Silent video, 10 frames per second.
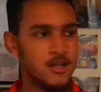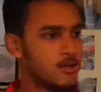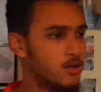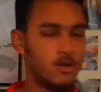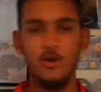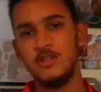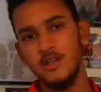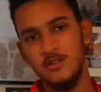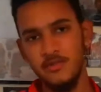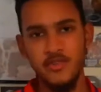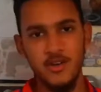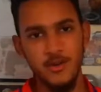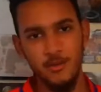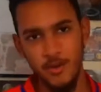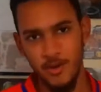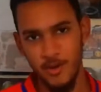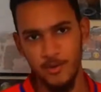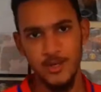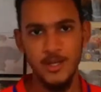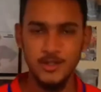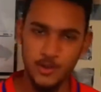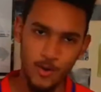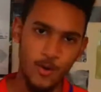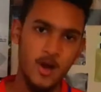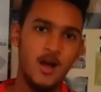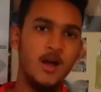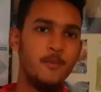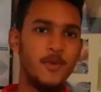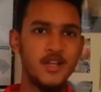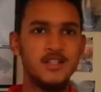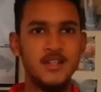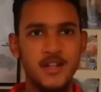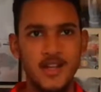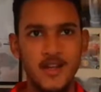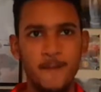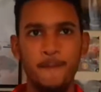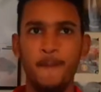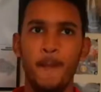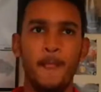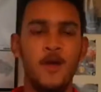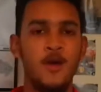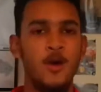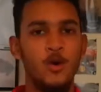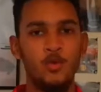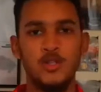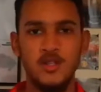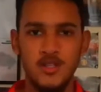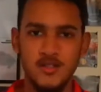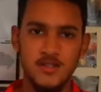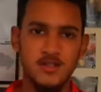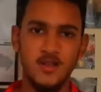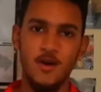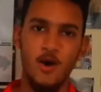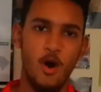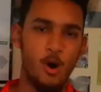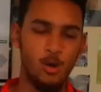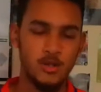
goes out the window. So basically with this whole